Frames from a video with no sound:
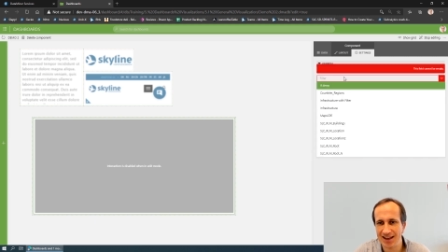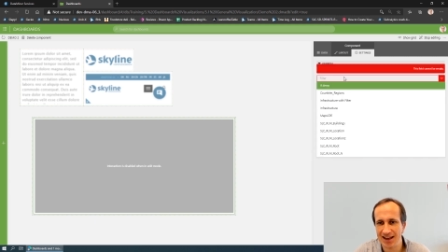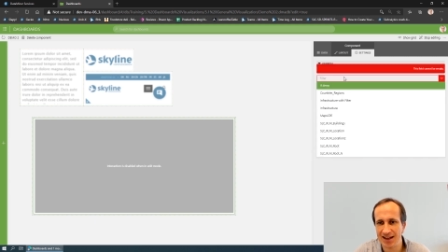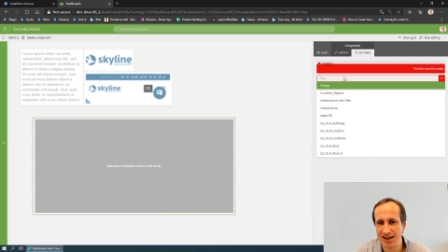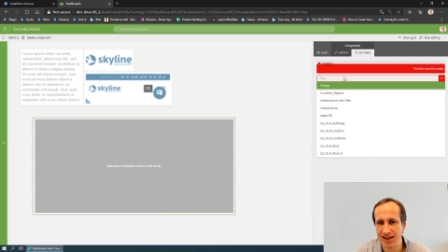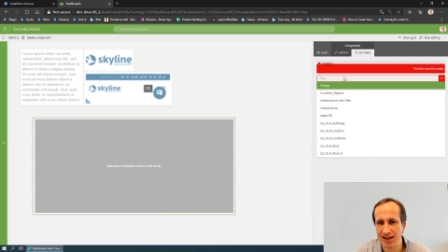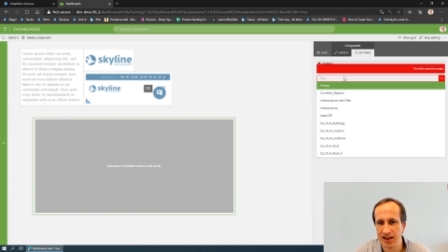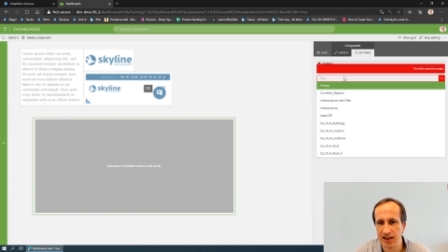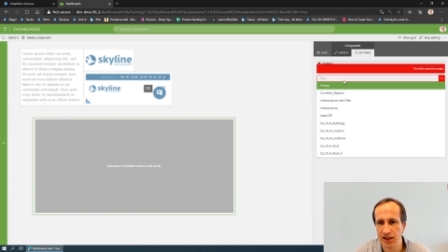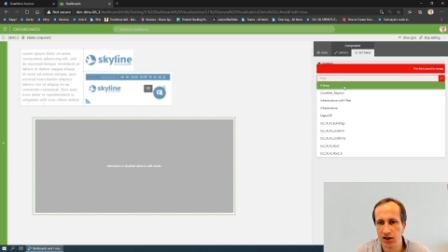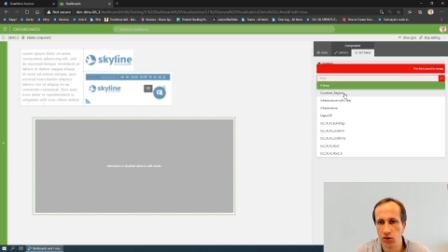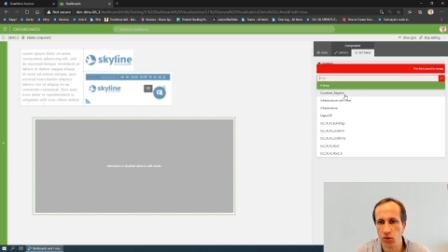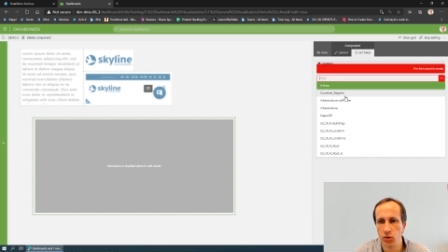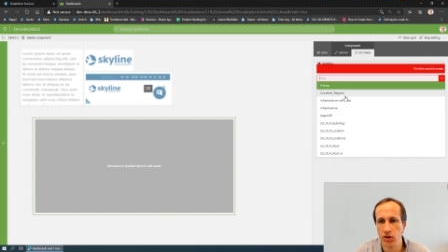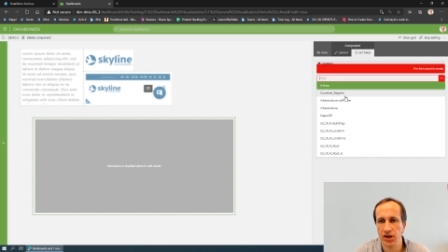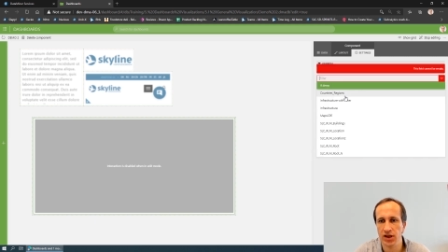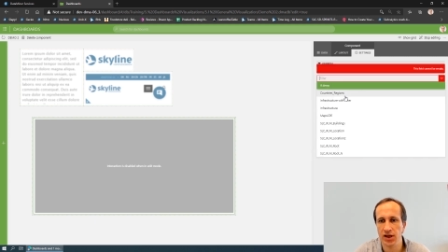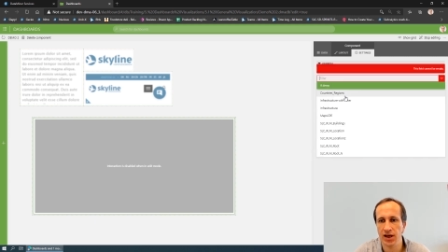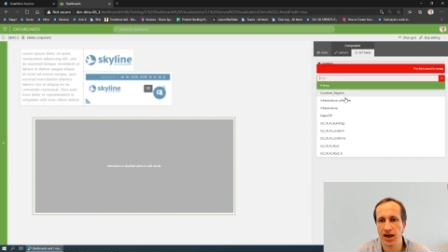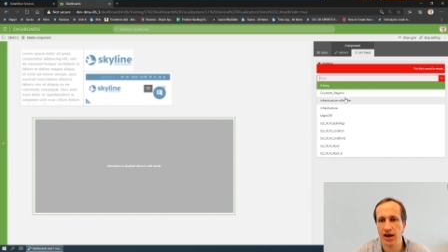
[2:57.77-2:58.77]
And here
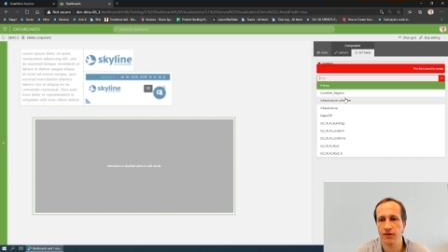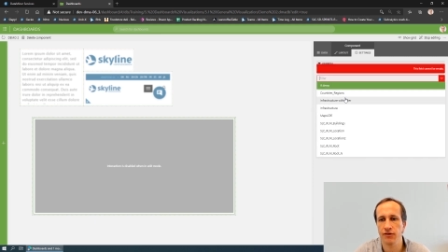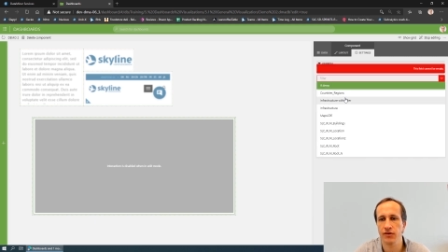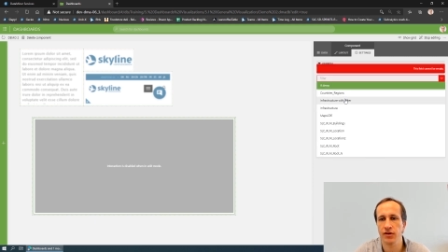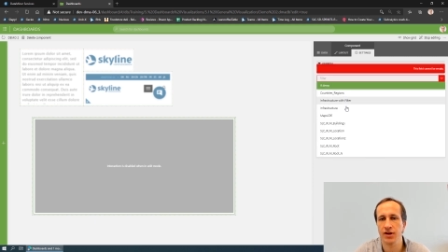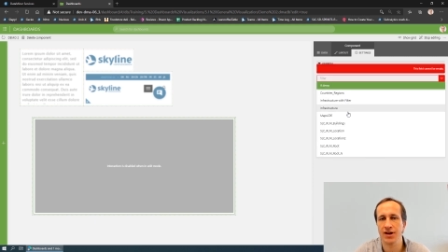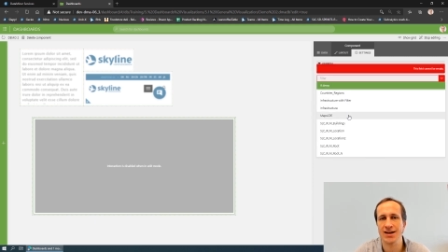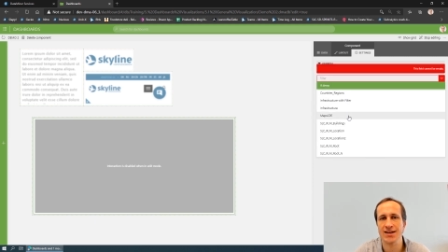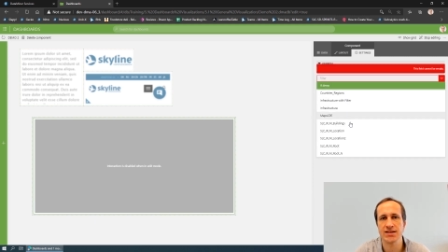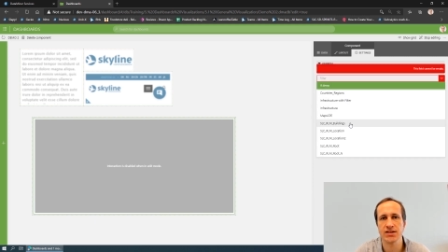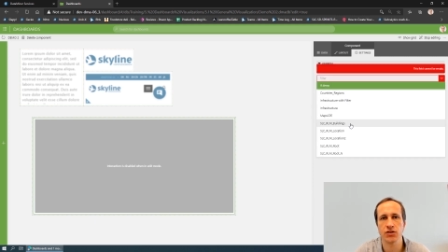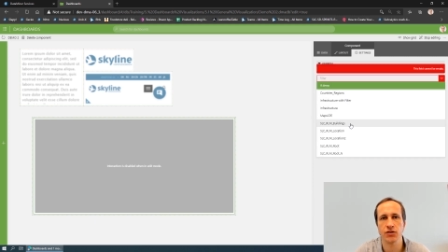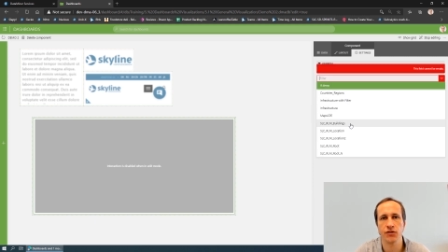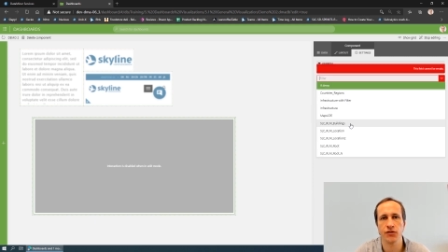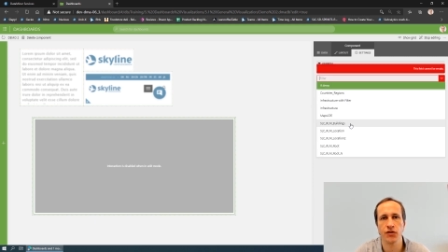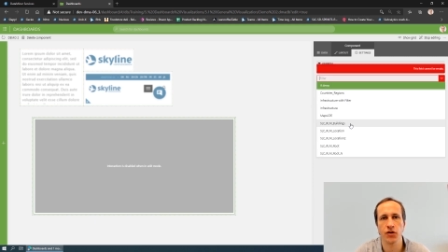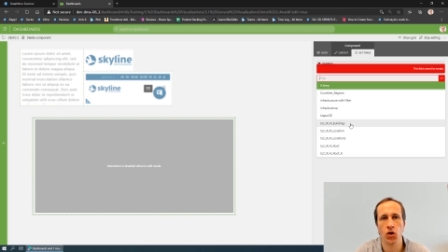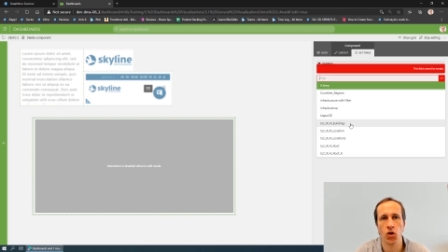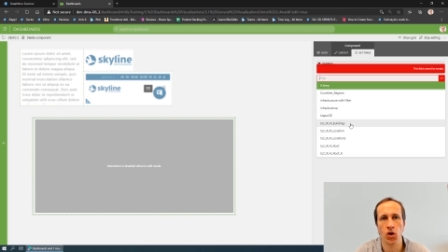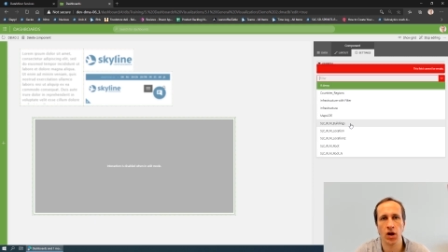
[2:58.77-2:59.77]
we have a list
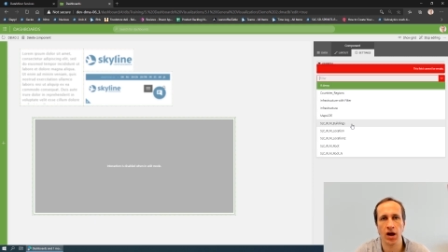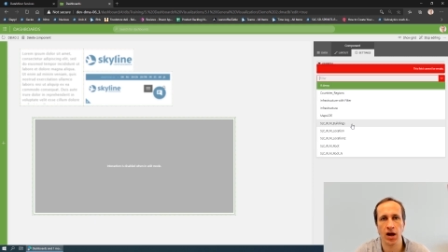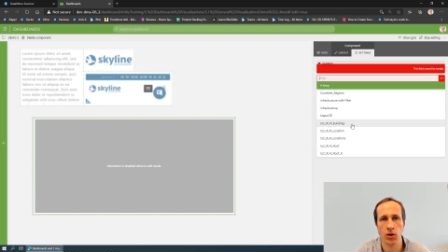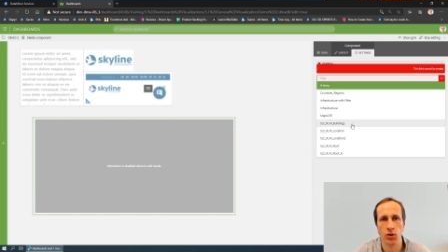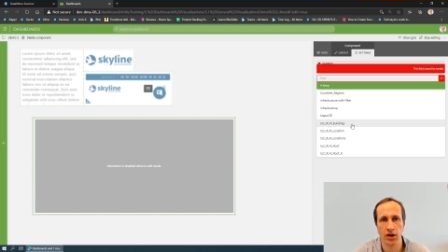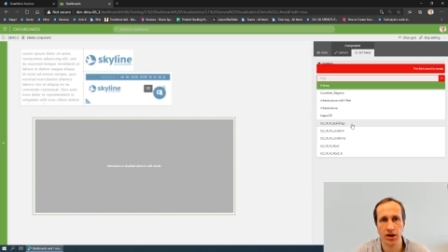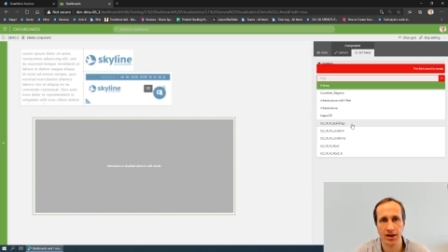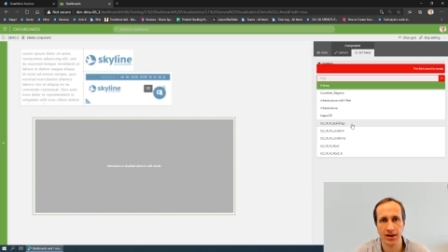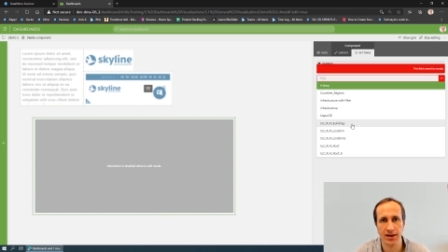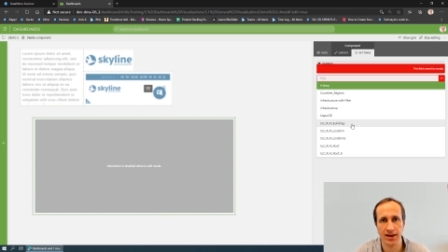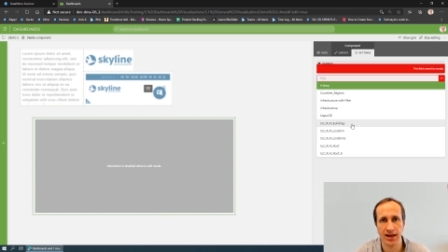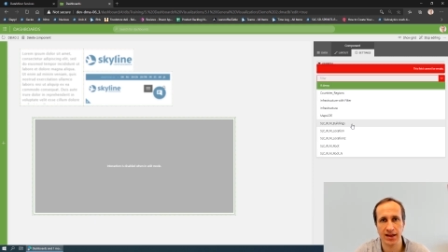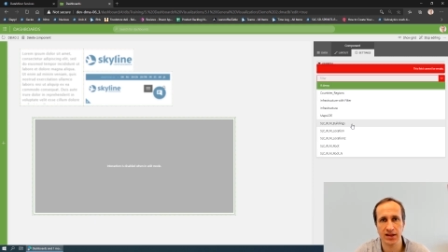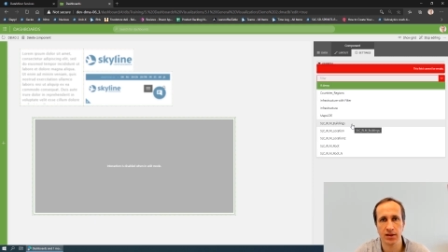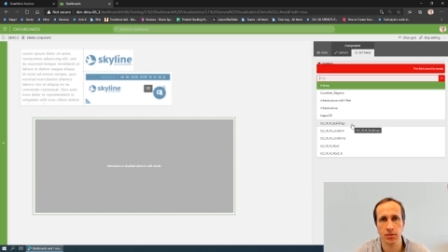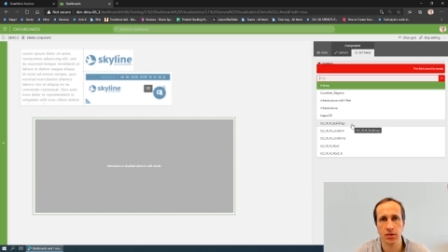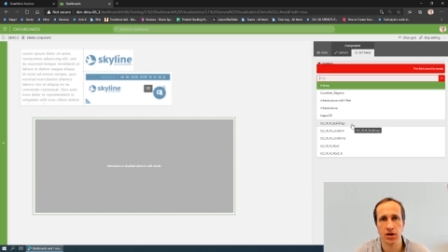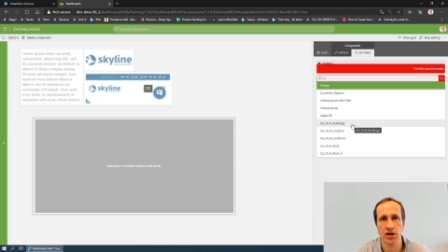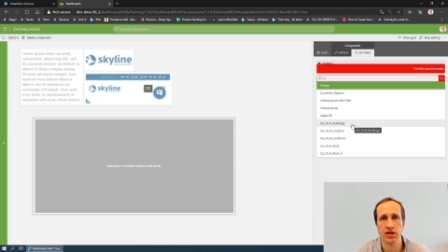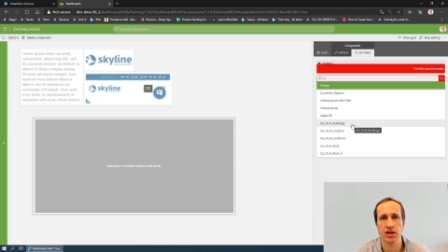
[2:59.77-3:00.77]
of all our
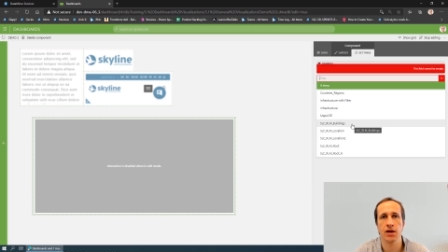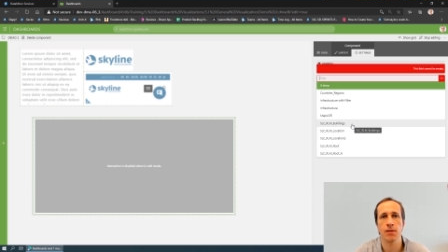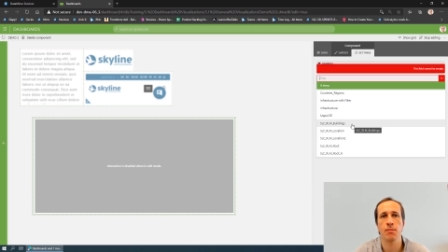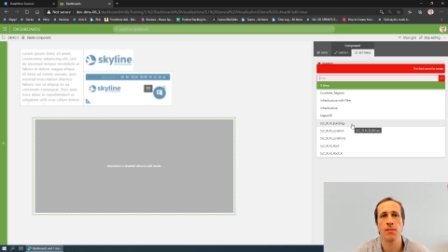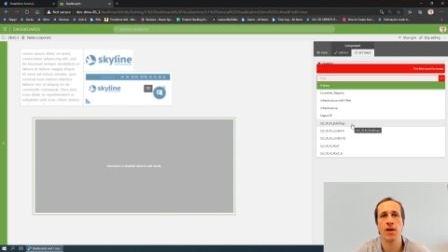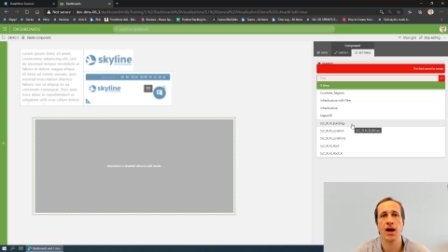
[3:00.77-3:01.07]
DataMiner